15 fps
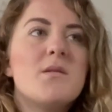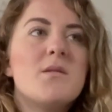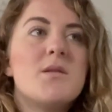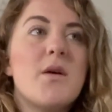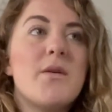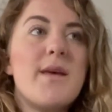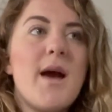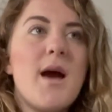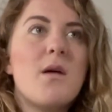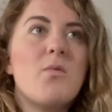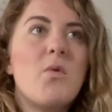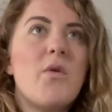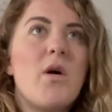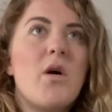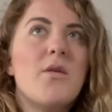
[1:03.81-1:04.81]
So yeah,
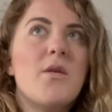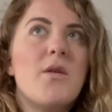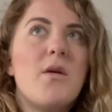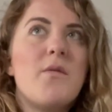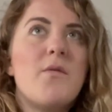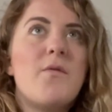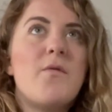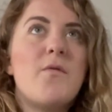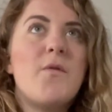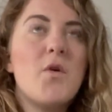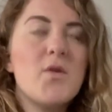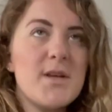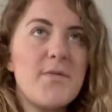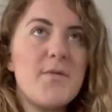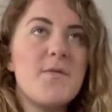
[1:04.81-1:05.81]
we're on
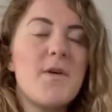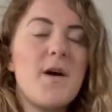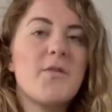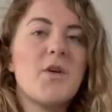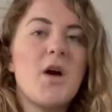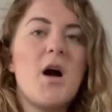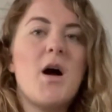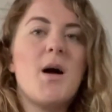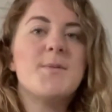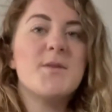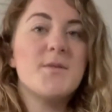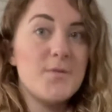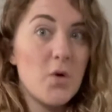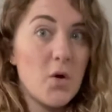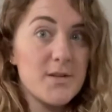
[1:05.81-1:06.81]
475 carbs,
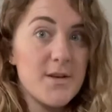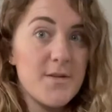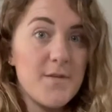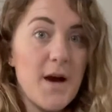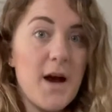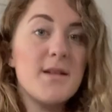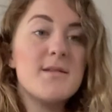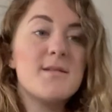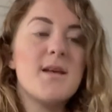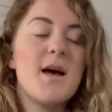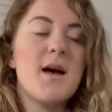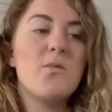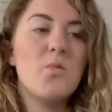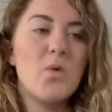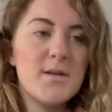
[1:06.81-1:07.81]
40 fats
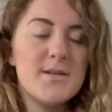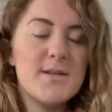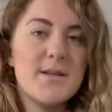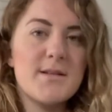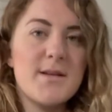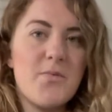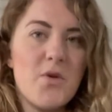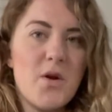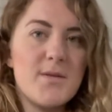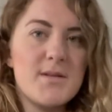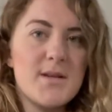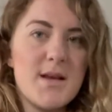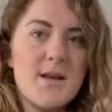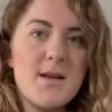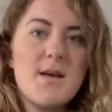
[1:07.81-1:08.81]
and 160
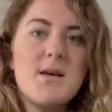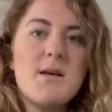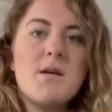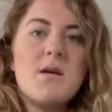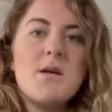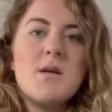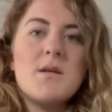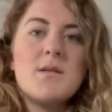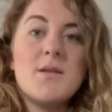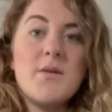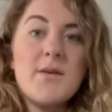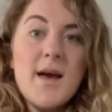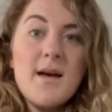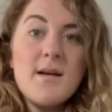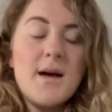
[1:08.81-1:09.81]
protein. So
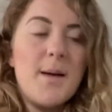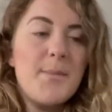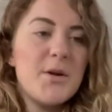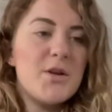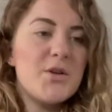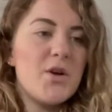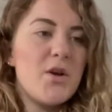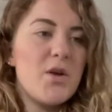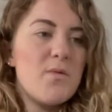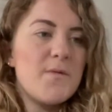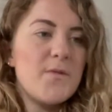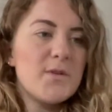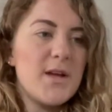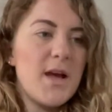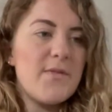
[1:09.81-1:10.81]
yeah, I'm going to show you
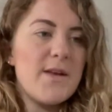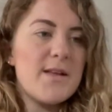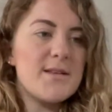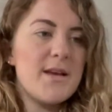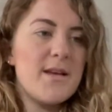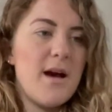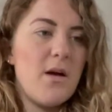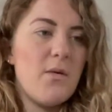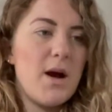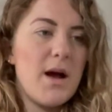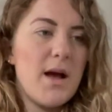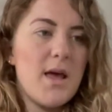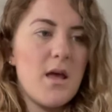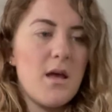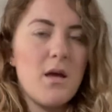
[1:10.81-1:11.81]
full day of eating, how
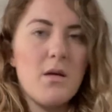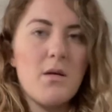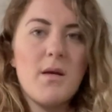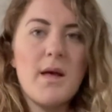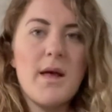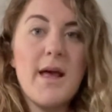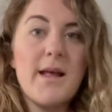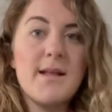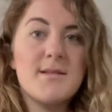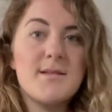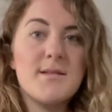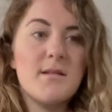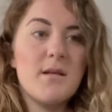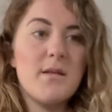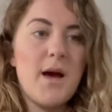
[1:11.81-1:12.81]
I hit
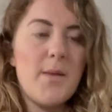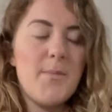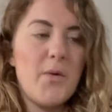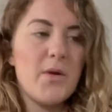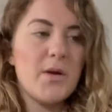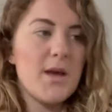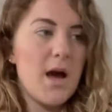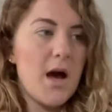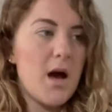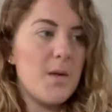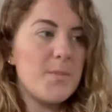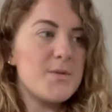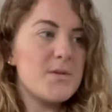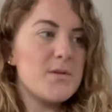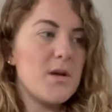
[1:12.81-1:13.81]
that amount of
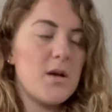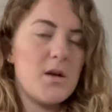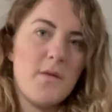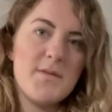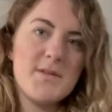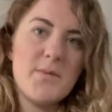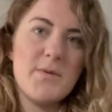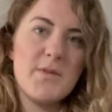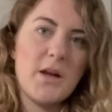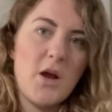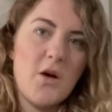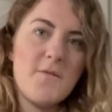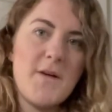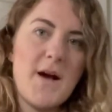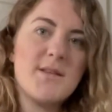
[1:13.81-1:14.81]
carbs, obviously with the
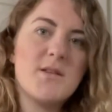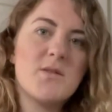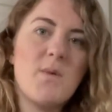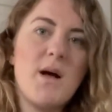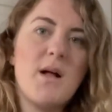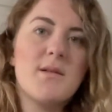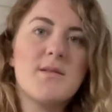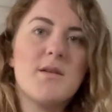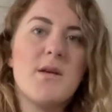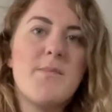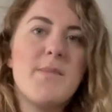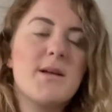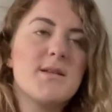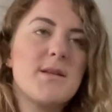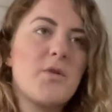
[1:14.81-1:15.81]
low fats as well. So your
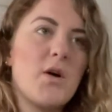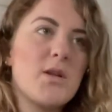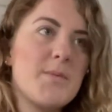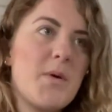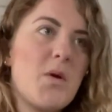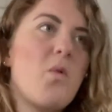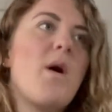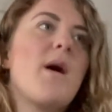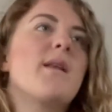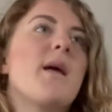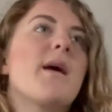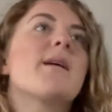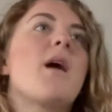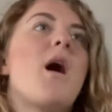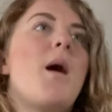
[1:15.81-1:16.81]
meals have got to be quite
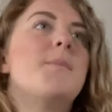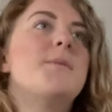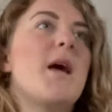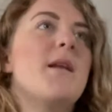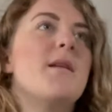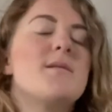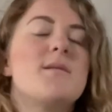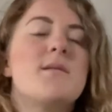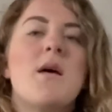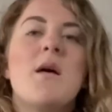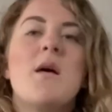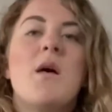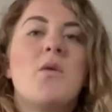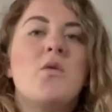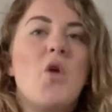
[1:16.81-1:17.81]
like carb dense,
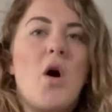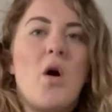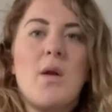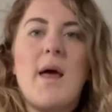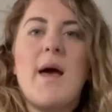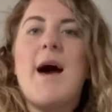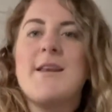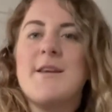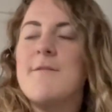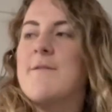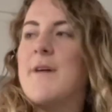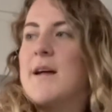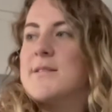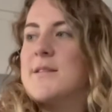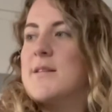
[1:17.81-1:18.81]
not like adding
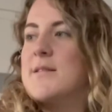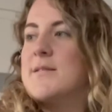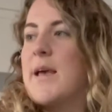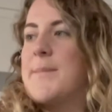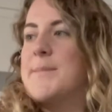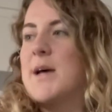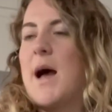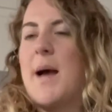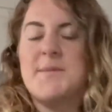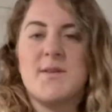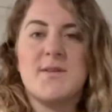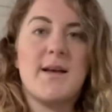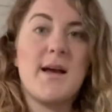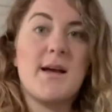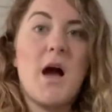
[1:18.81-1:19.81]
fats at the same time. So
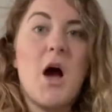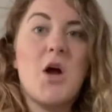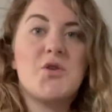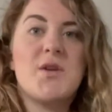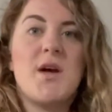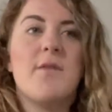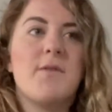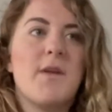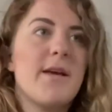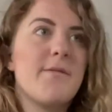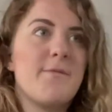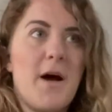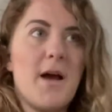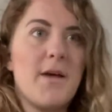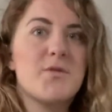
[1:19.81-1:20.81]
it's like I can't just have like
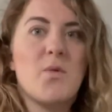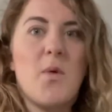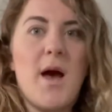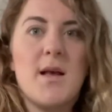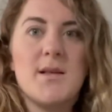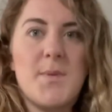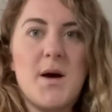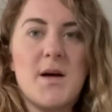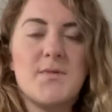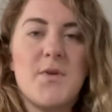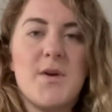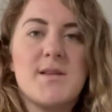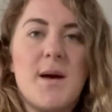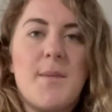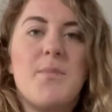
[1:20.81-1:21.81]
5 squares bars, for
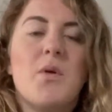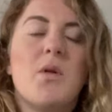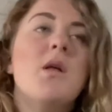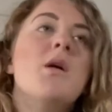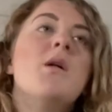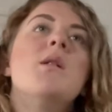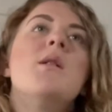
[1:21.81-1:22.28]
example.